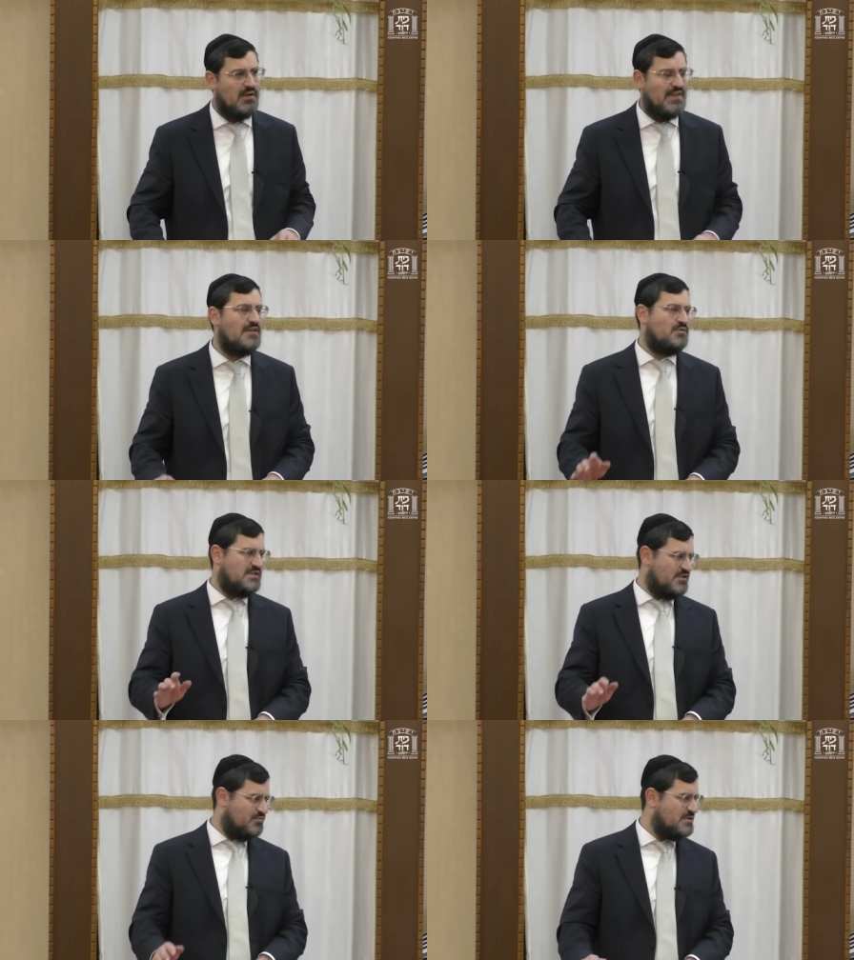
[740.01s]
That was
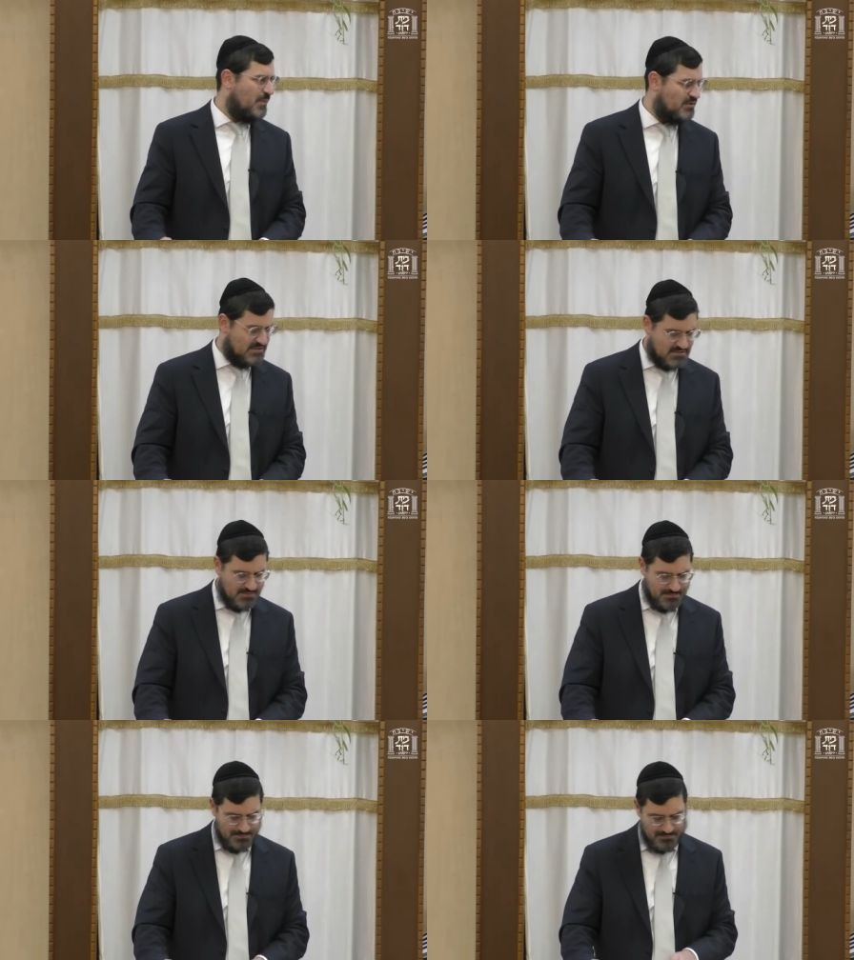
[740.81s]
his response.
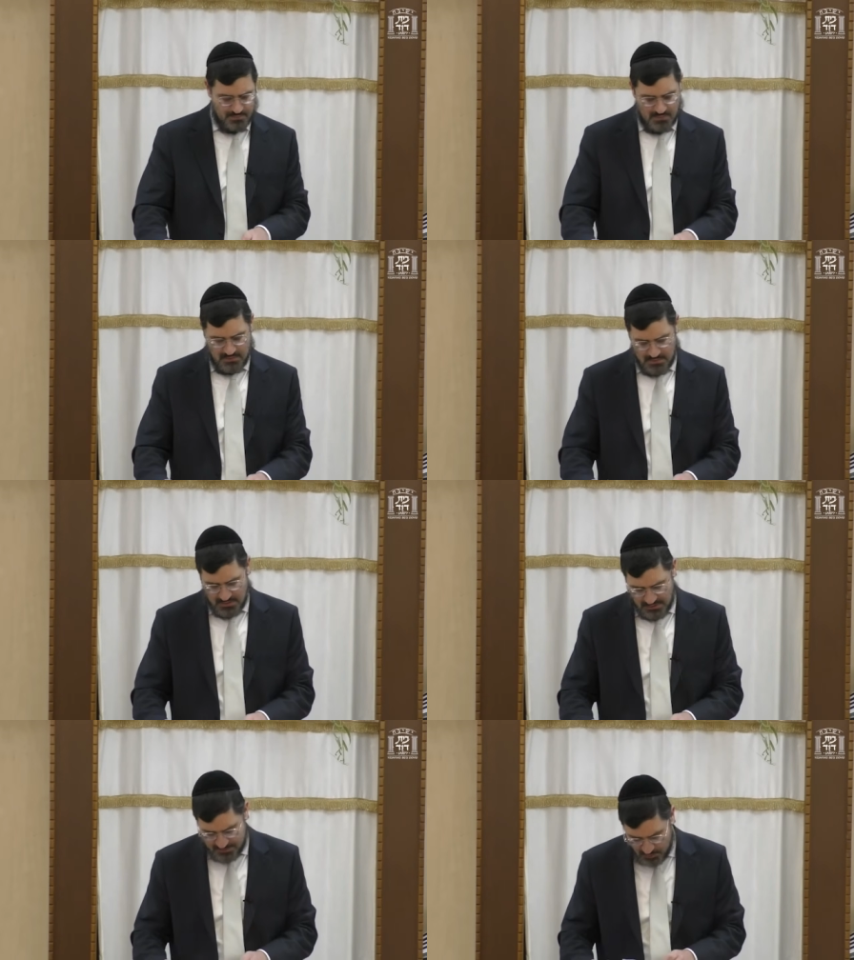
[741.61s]

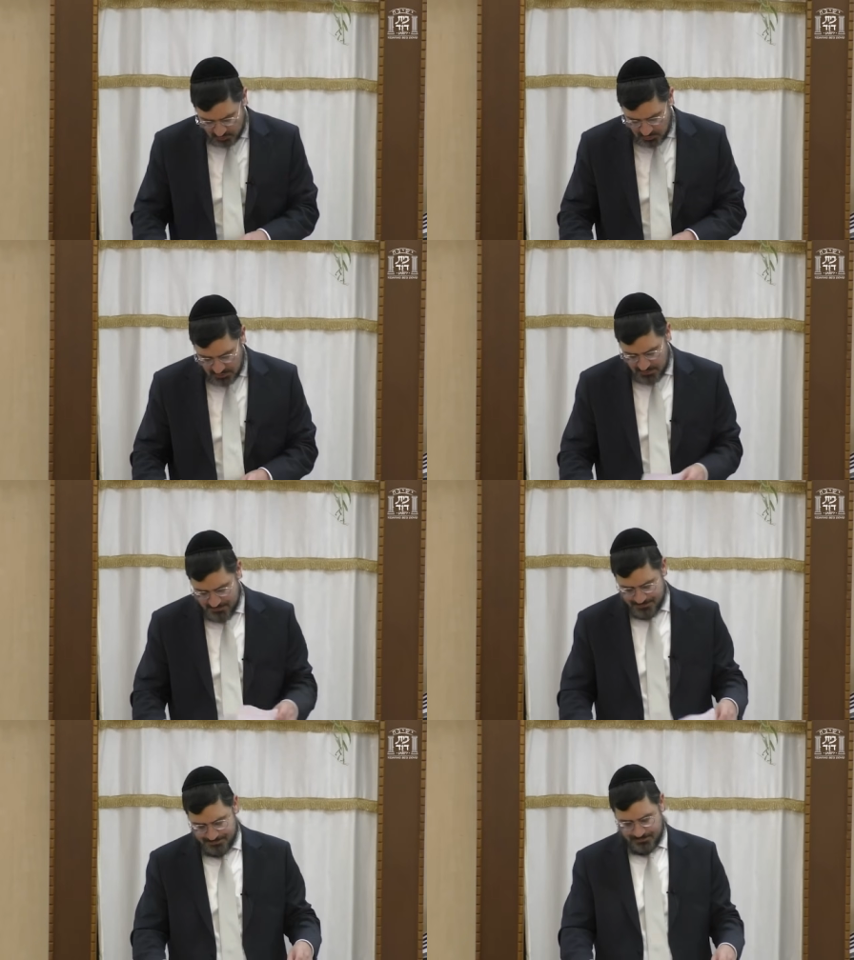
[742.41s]
I spoke to
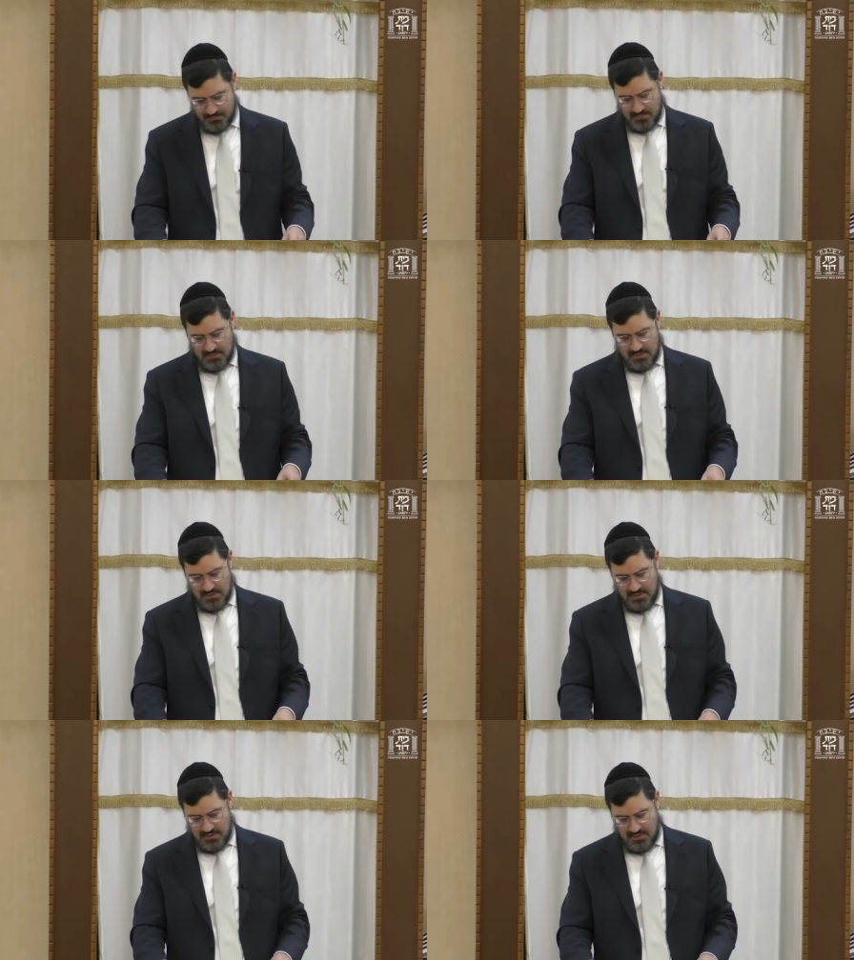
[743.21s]

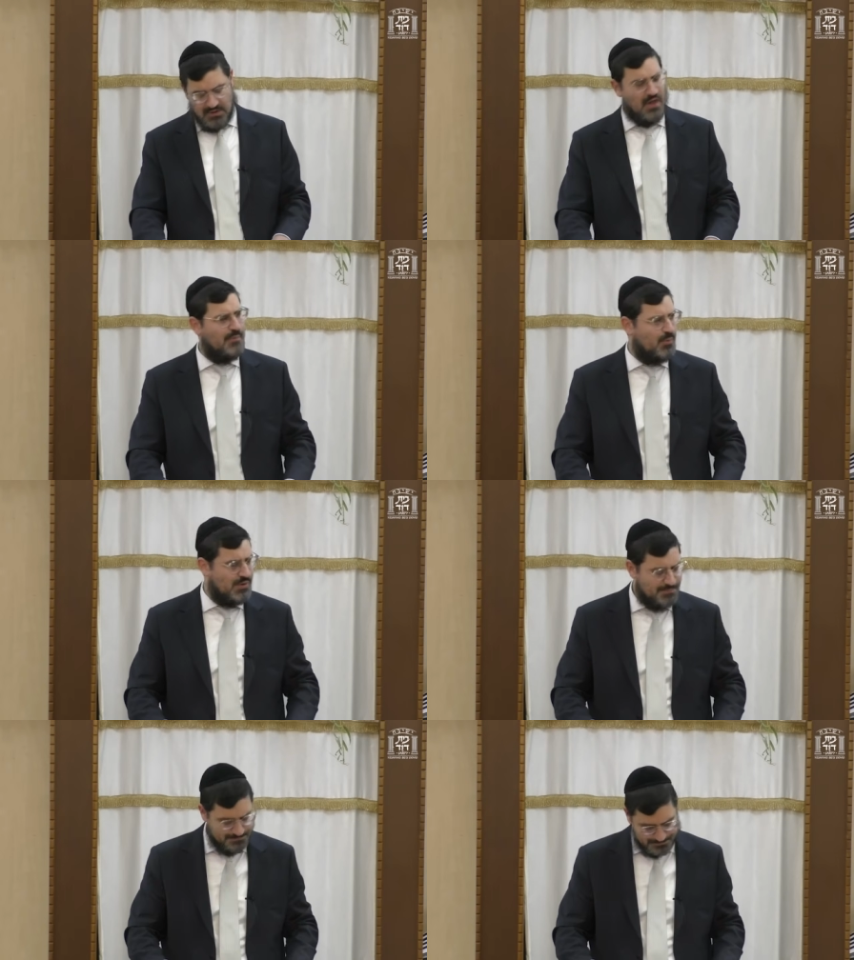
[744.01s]
a, another boy